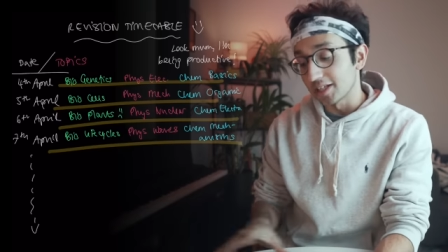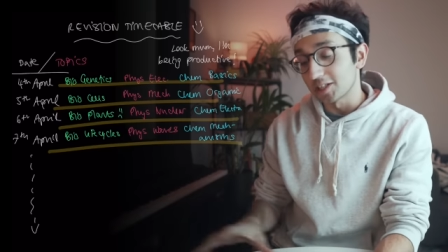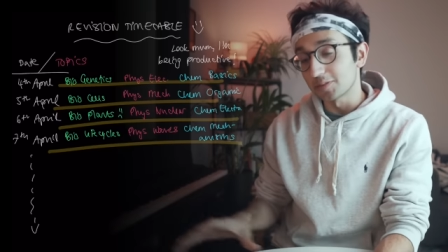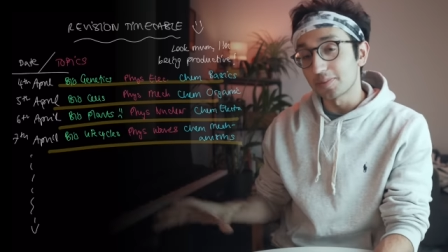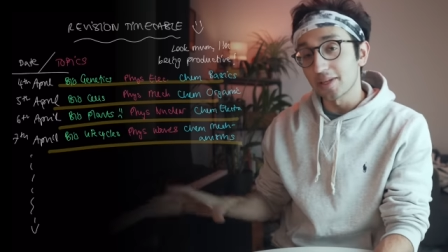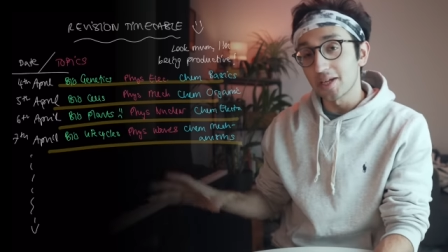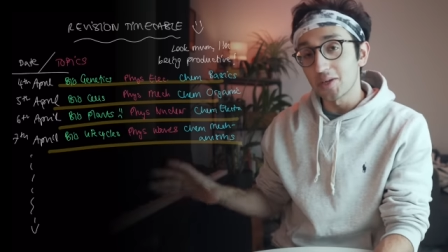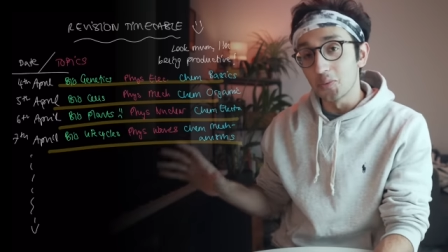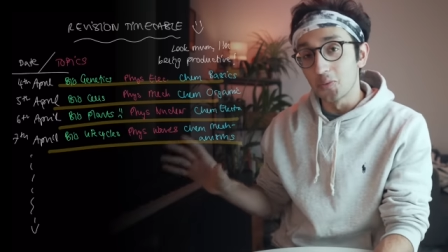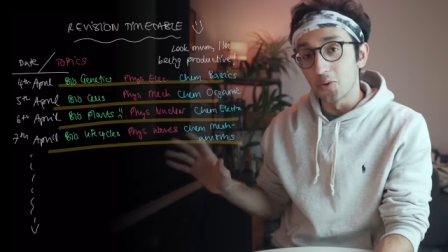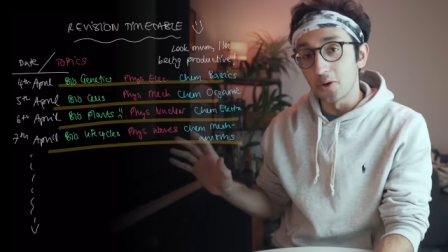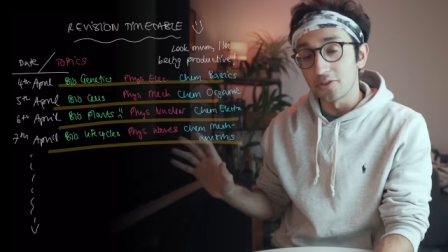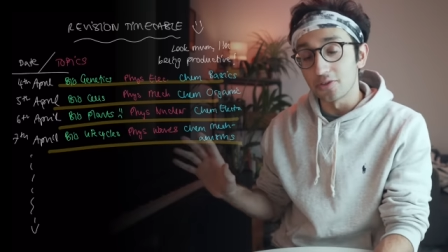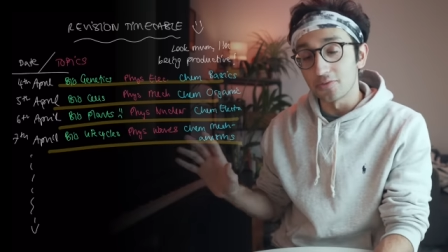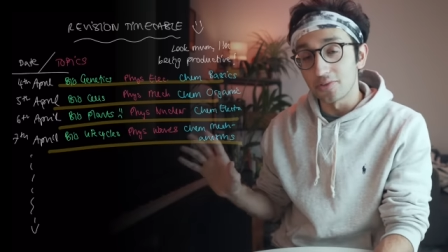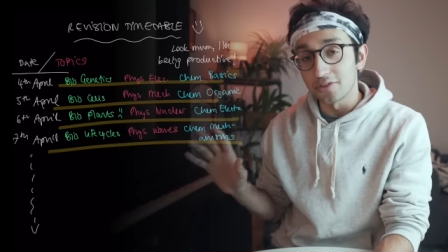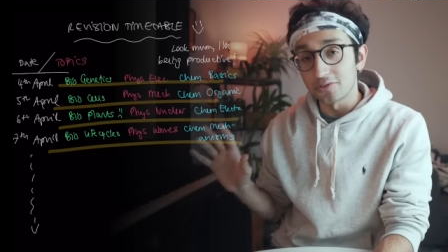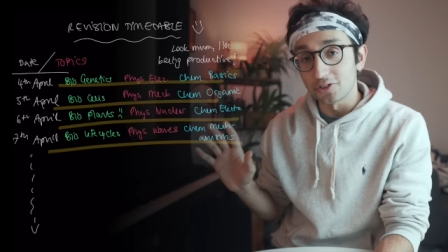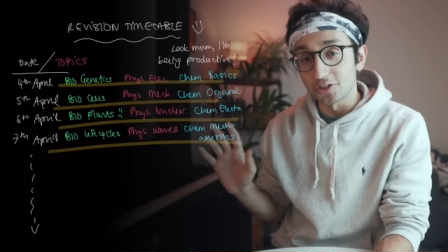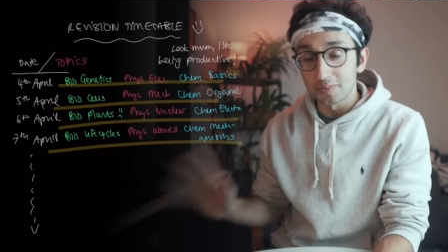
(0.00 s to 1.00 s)
I'll explain what
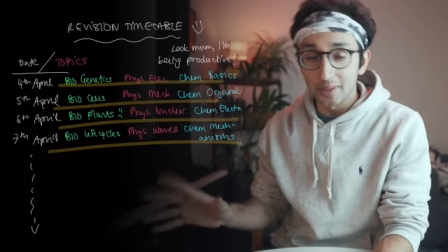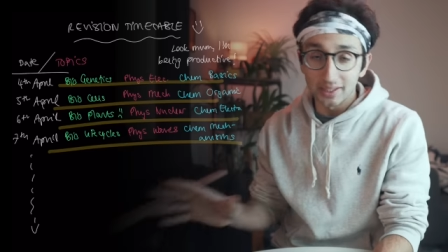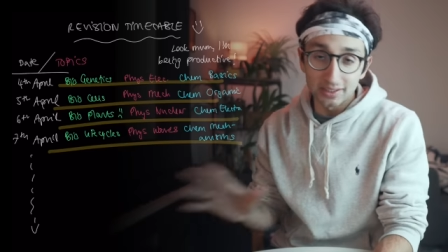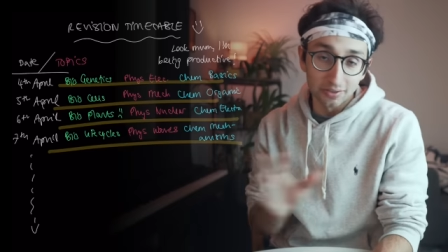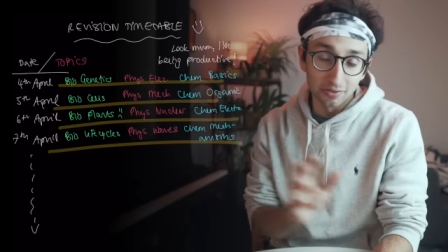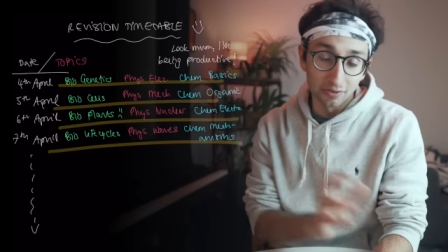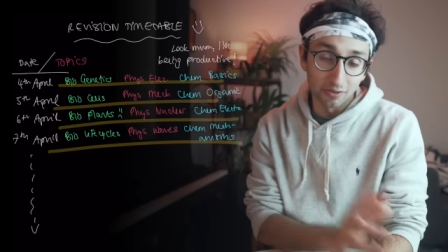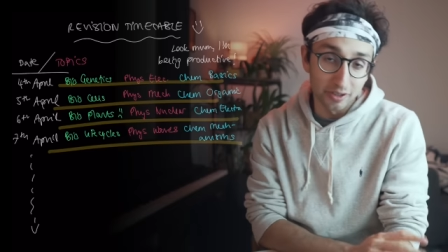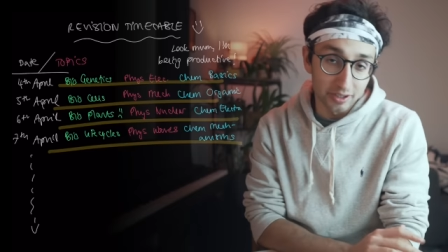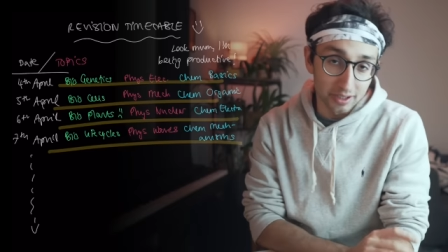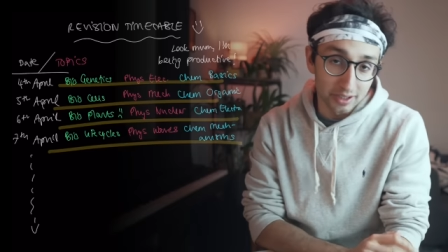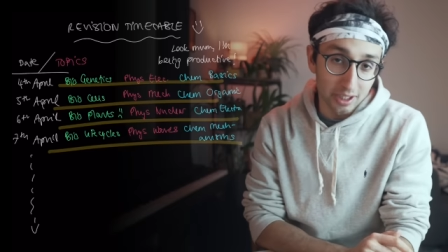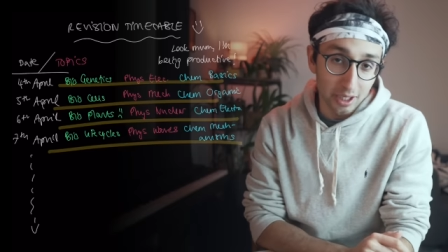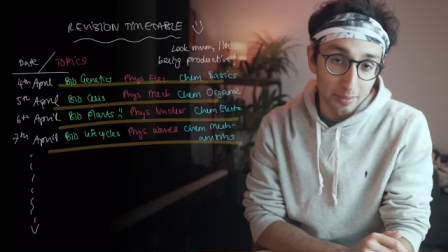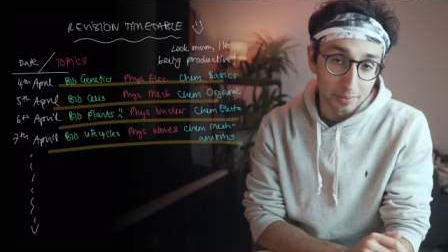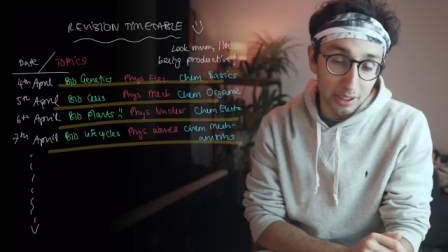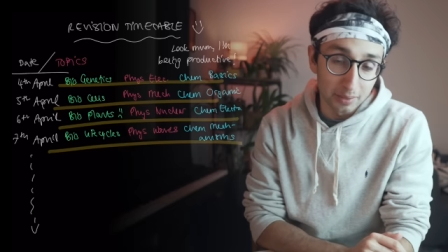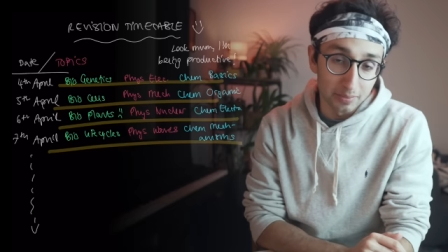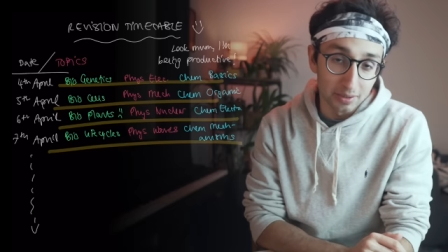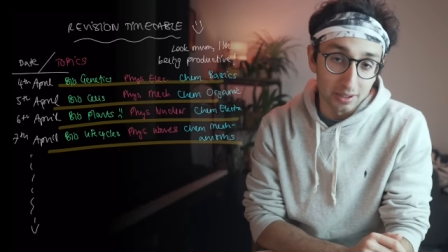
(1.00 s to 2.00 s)
the retrospective revision
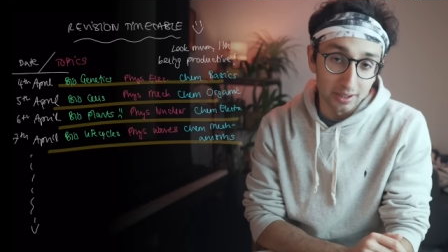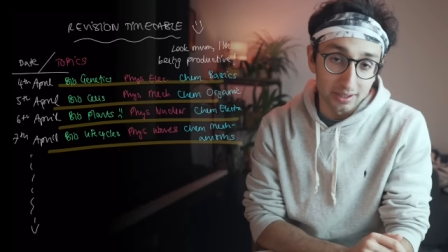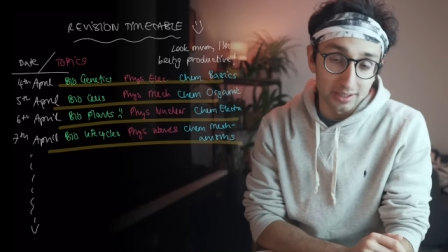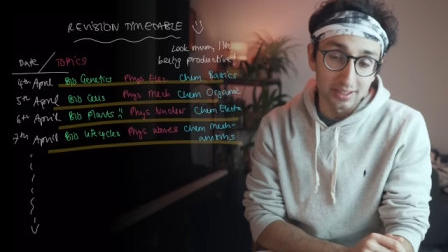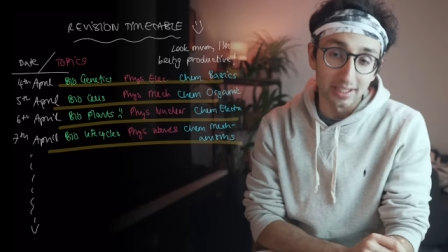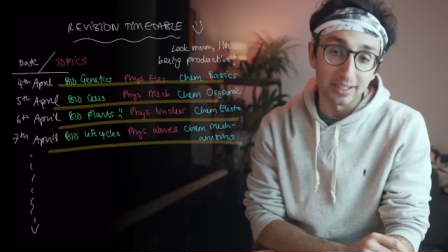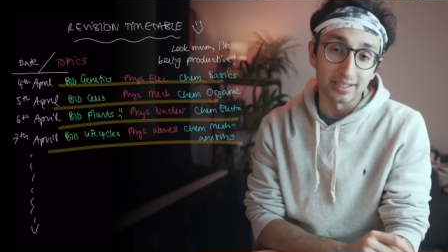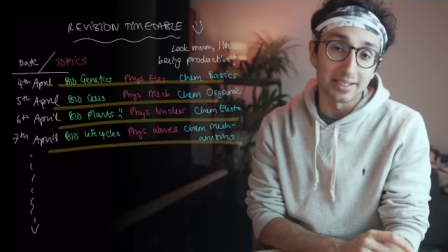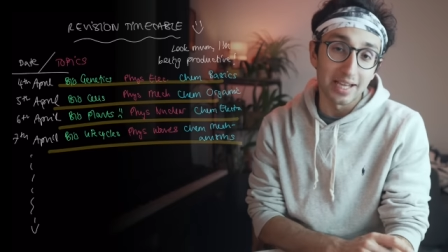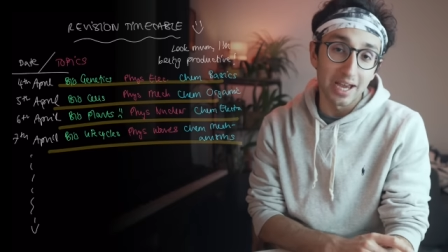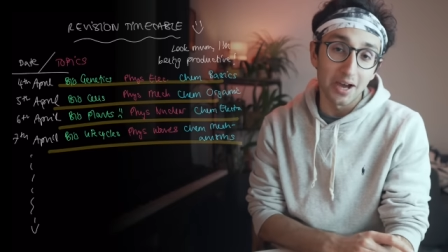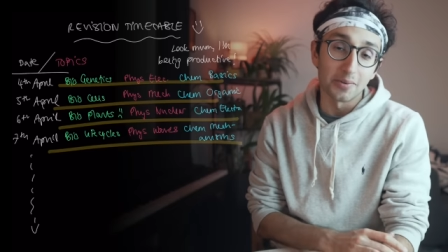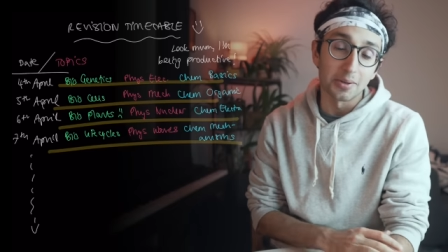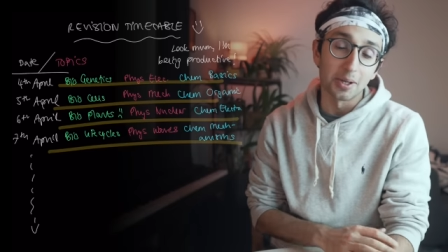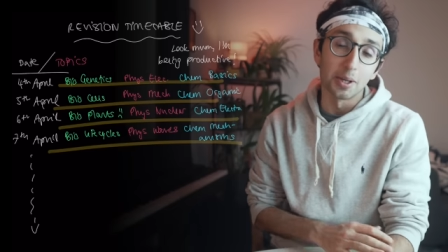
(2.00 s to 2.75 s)
timetable looks like now,